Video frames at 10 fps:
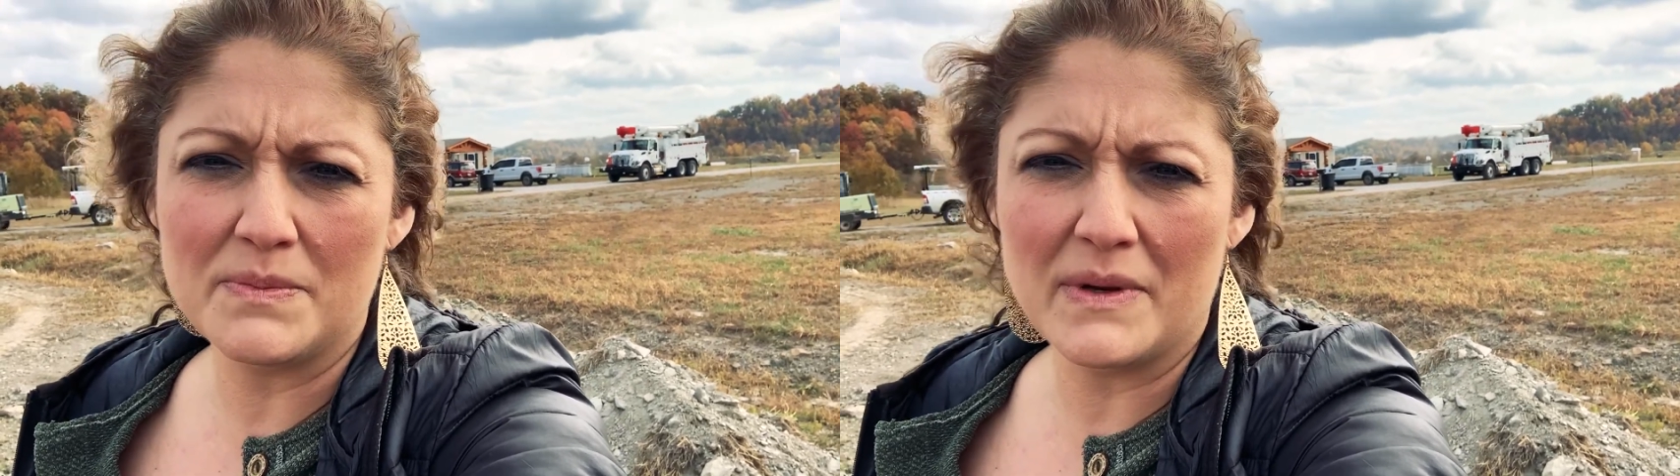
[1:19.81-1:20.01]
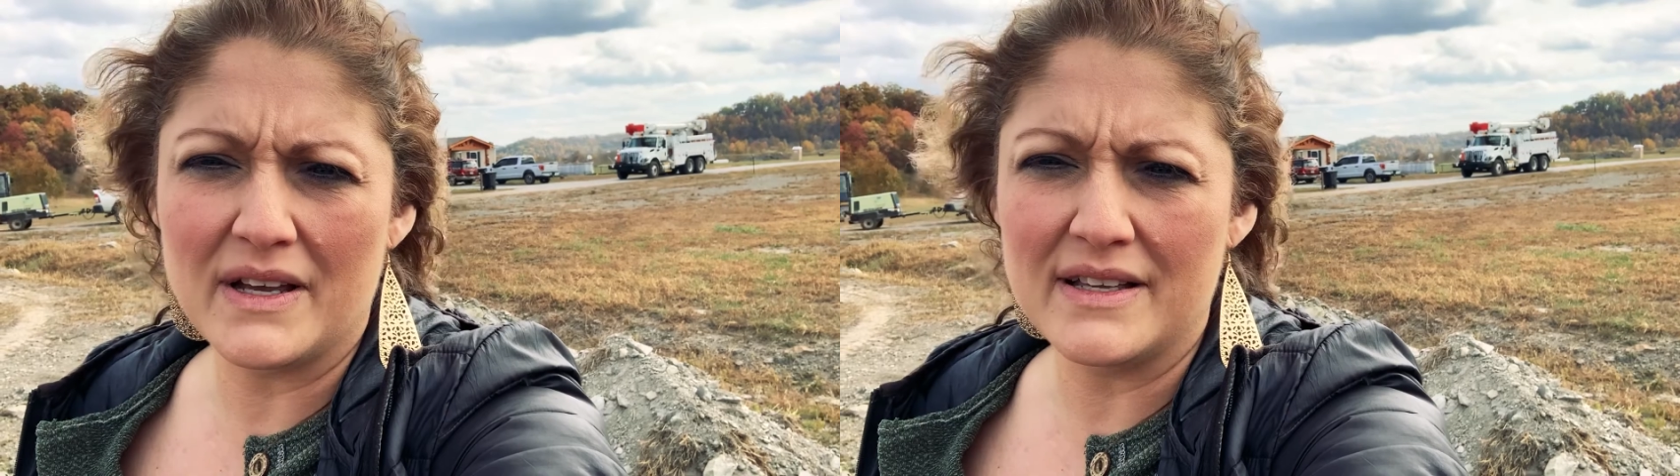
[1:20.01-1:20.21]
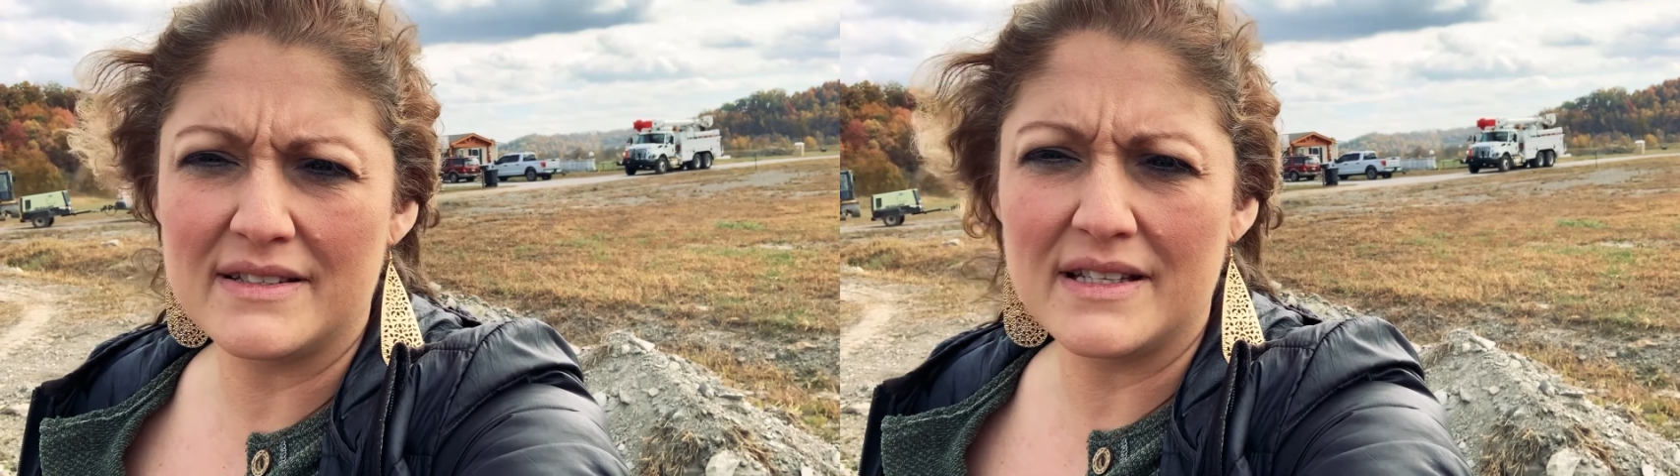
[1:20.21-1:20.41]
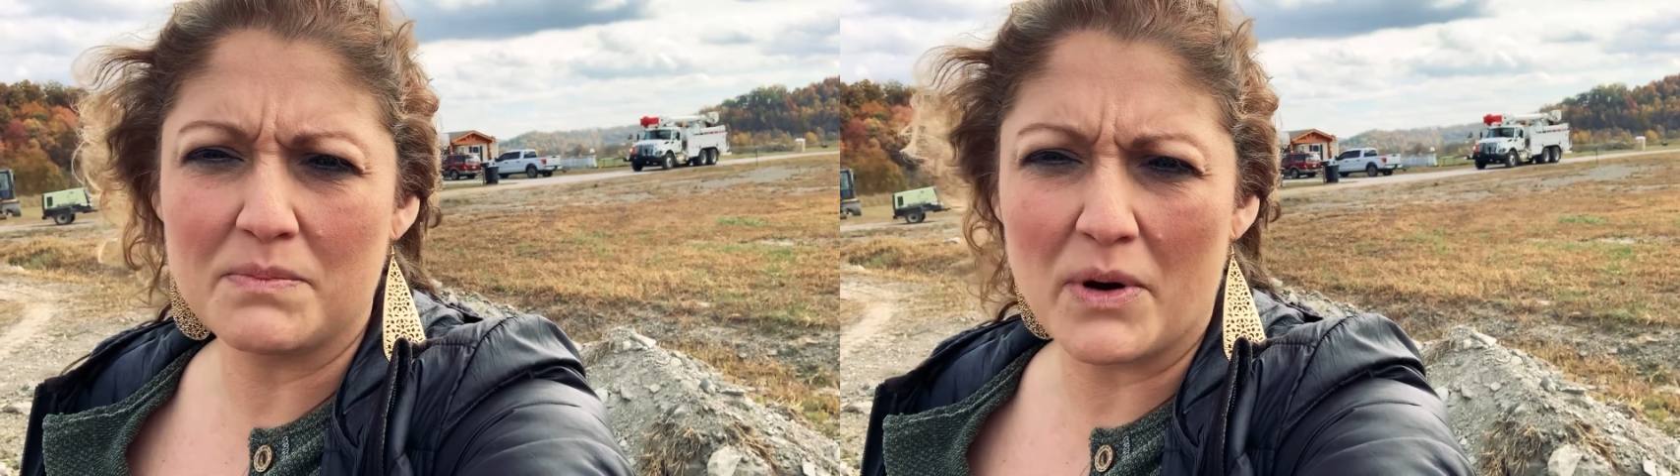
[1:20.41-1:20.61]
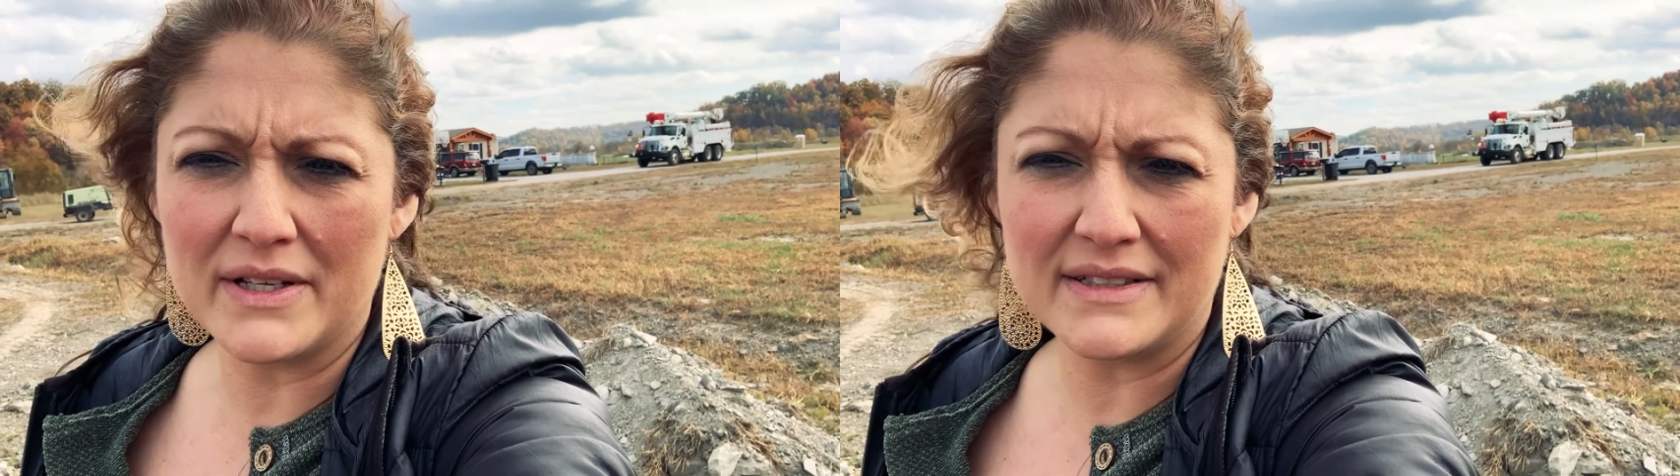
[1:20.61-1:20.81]
us because
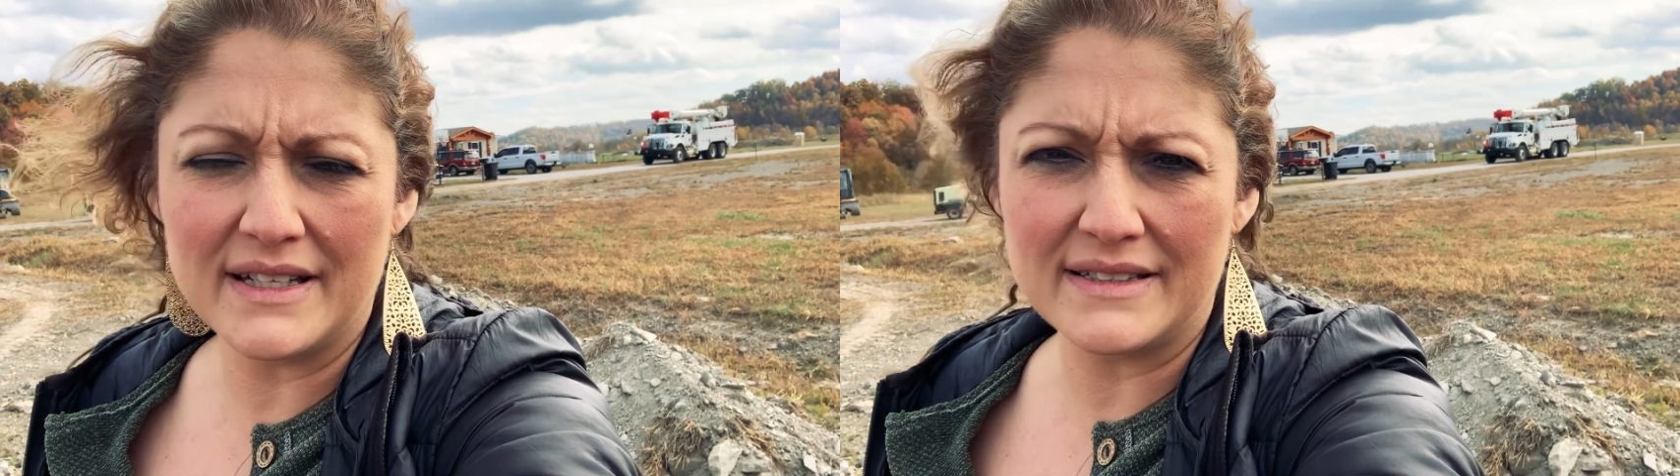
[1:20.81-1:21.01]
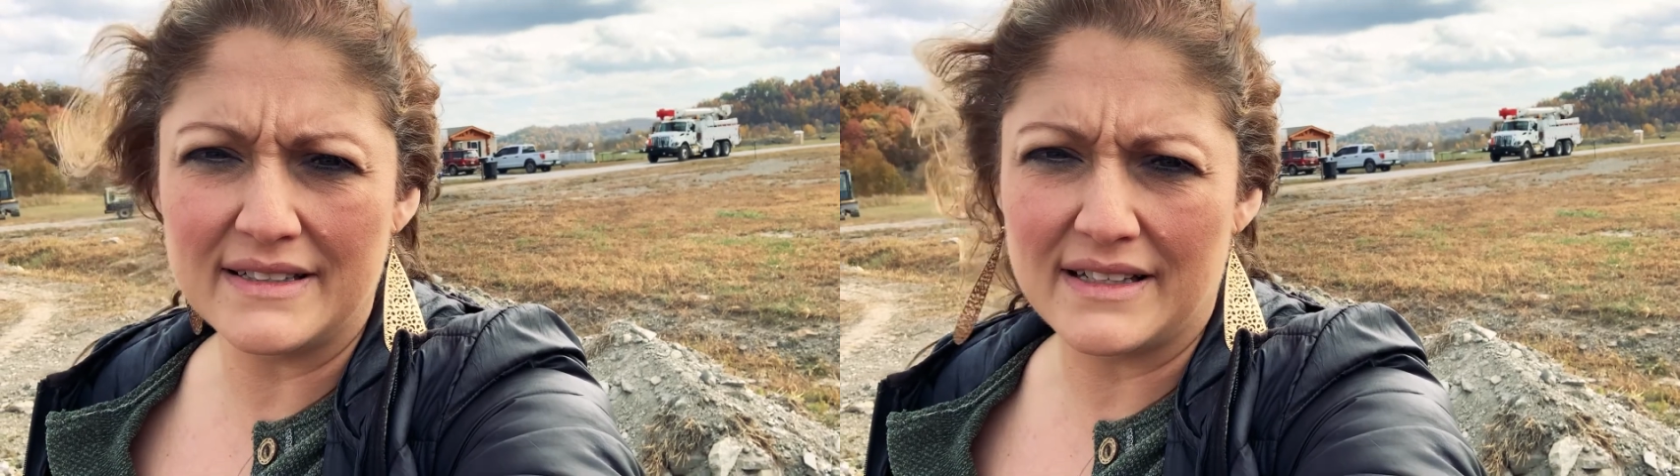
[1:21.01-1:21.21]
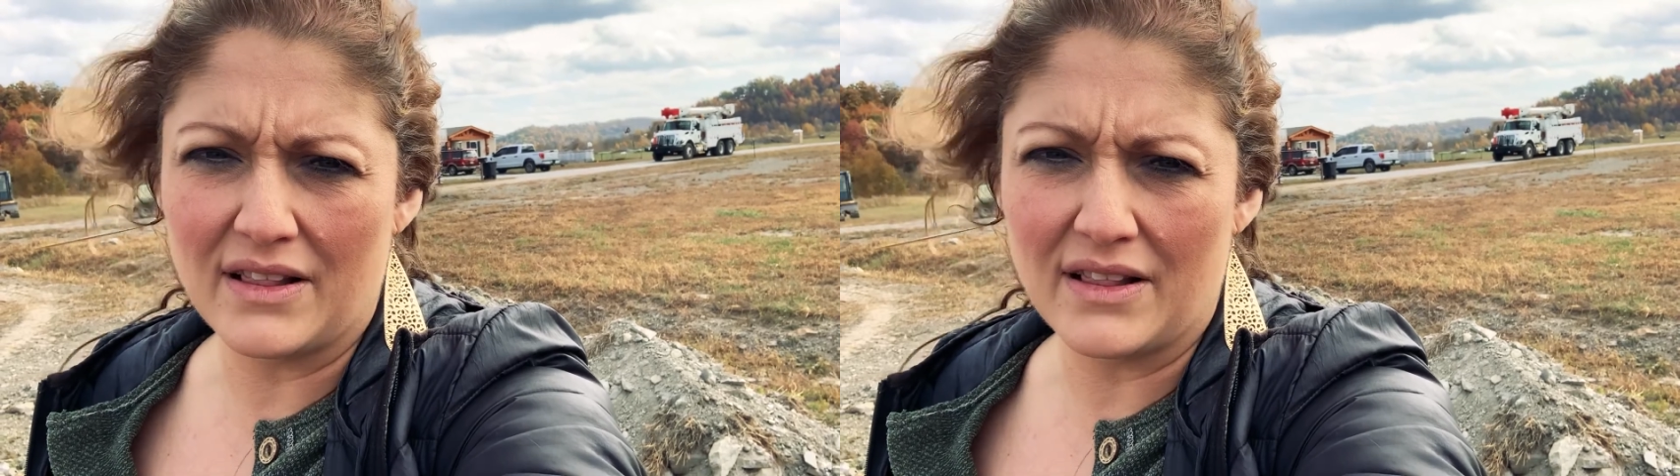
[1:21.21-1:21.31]
this process is